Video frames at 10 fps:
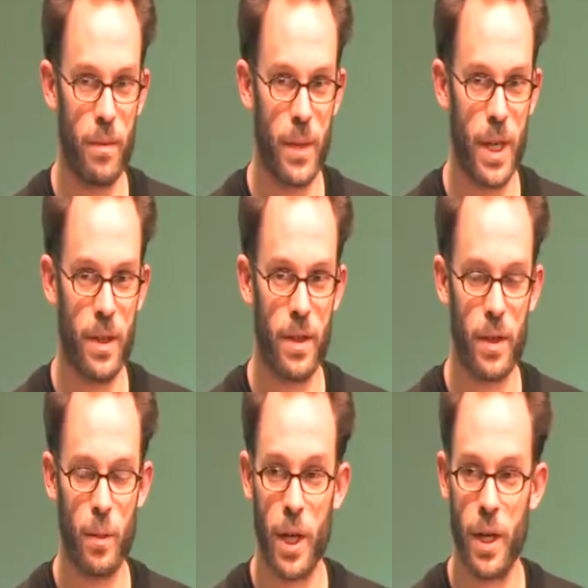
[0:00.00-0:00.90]
in the
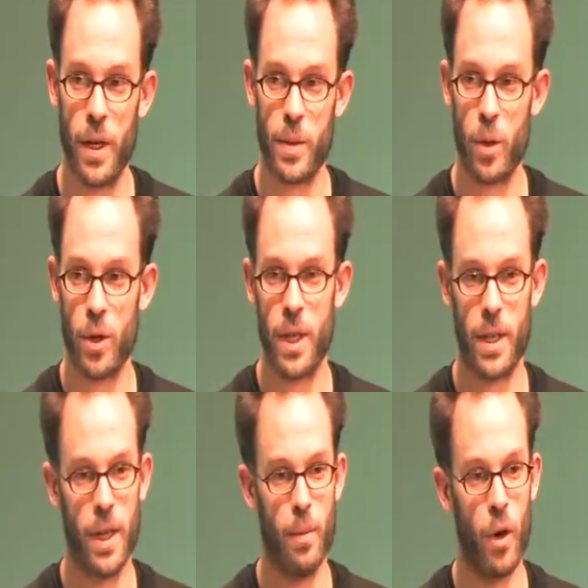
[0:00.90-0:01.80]
WikiLeaks project
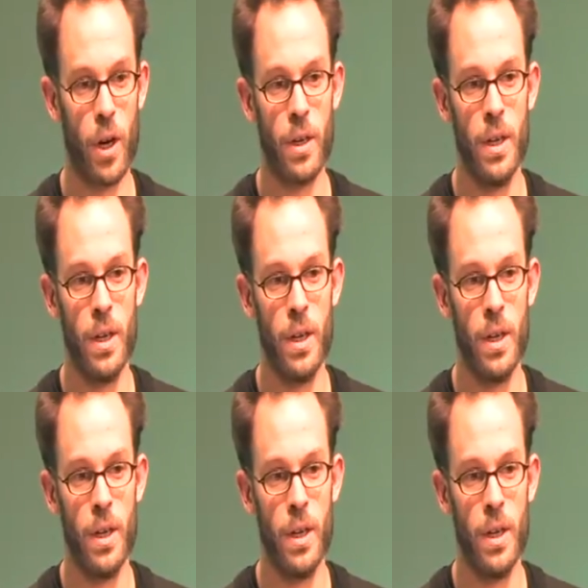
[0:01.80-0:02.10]
anymore,